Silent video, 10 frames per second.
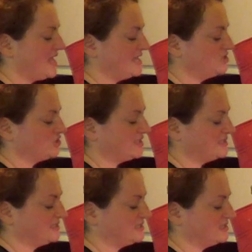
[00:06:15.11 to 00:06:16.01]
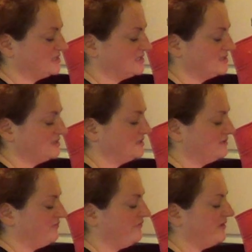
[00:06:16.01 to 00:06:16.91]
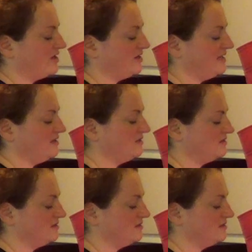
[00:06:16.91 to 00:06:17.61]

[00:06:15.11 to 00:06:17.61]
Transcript: and just very